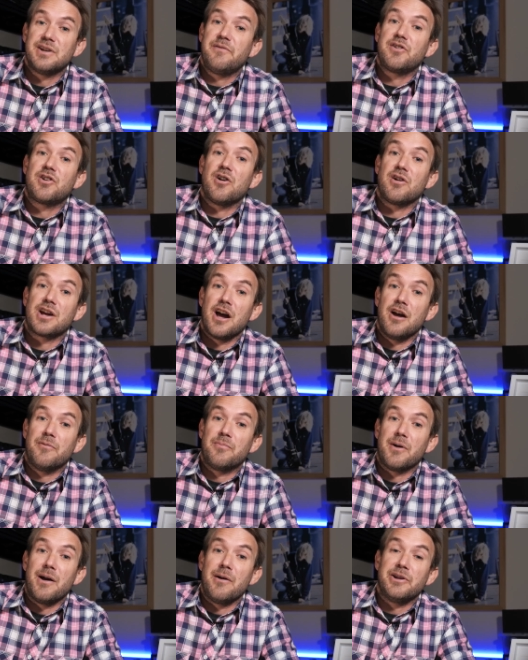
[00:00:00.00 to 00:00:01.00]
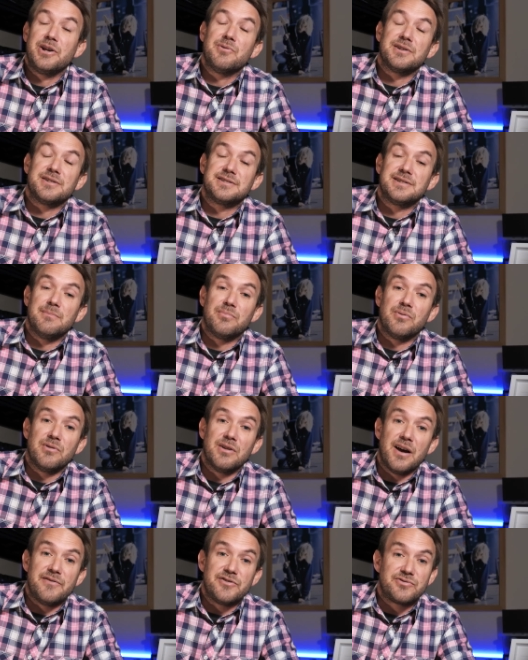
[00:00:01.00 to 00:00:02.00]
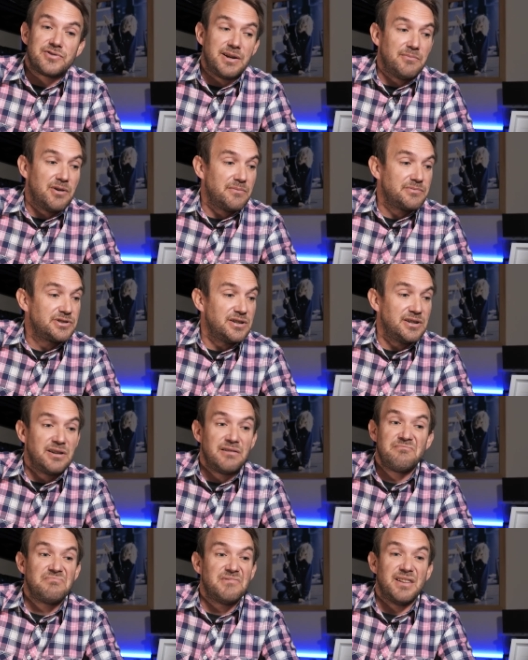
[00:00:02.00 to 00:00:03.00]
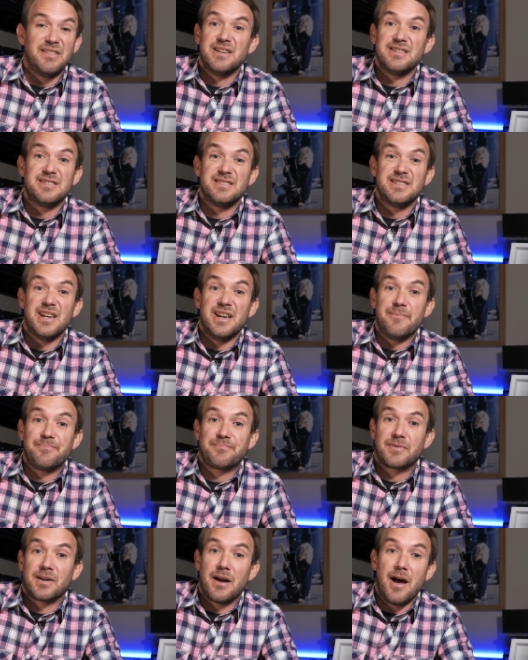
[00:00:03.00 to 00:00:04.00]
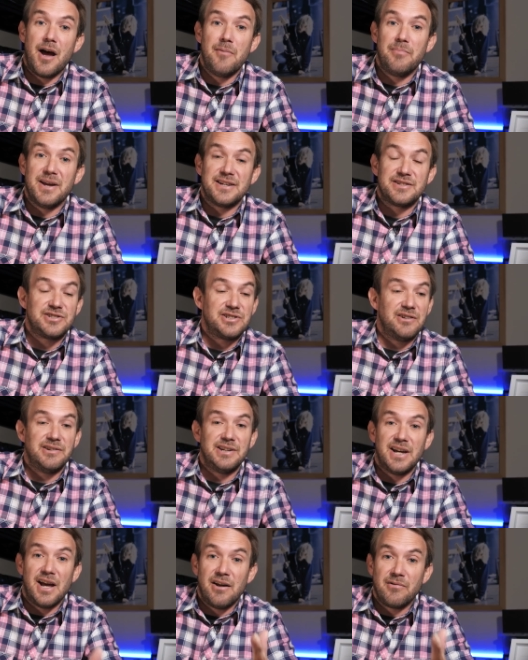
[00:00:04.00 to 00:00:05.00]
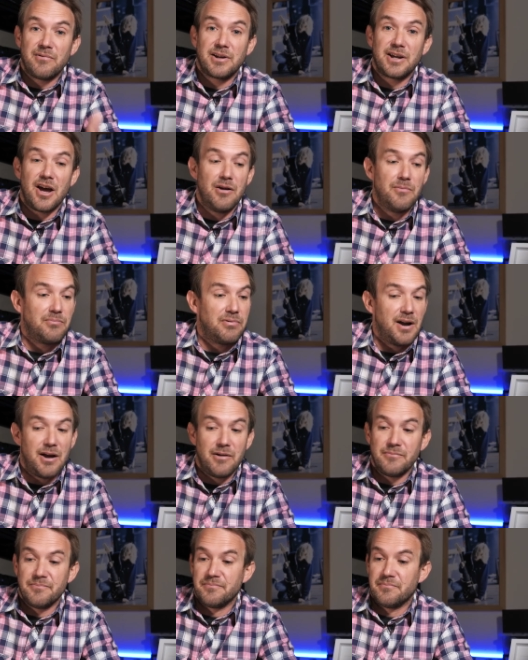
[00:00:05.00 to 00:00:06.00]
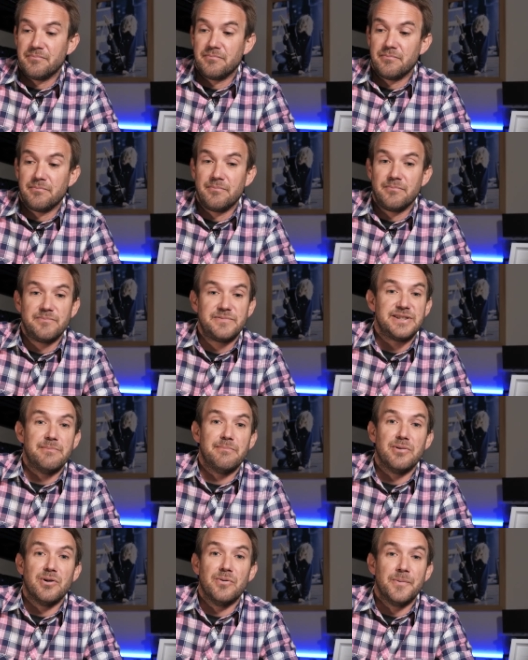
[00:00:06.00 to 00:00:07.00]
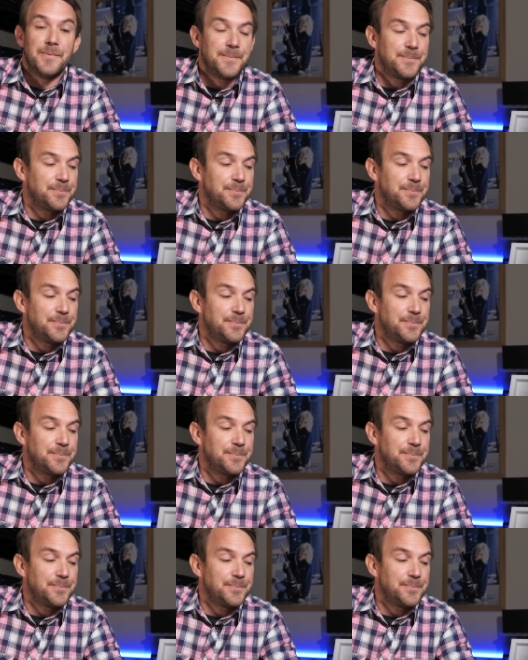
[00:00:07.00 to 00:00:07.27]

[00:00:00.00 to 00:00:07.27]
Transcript: So if you've got a GoPro and you want a simple live stream option, then this is it. OBS Studio, GoPro, simple.